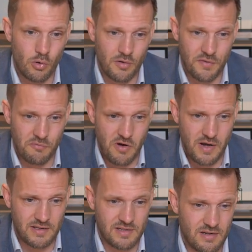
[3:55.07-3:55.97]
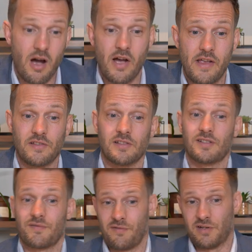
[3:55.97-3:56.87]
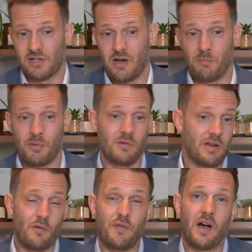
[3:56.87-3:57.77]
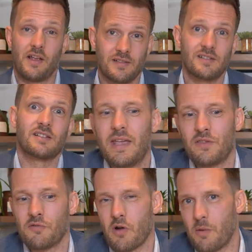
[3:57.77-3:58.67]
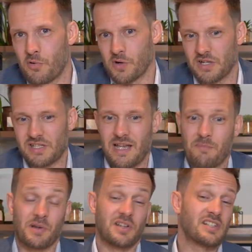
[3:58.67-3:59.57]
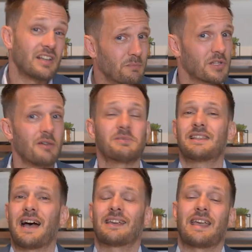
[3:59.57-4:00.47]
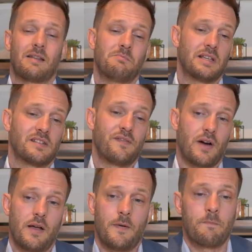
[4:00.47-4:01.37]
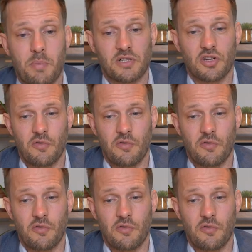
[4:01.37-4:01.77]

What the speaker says: all of the right irons, for example, golf irons, in the right product set, because sometimes that can misfire. But to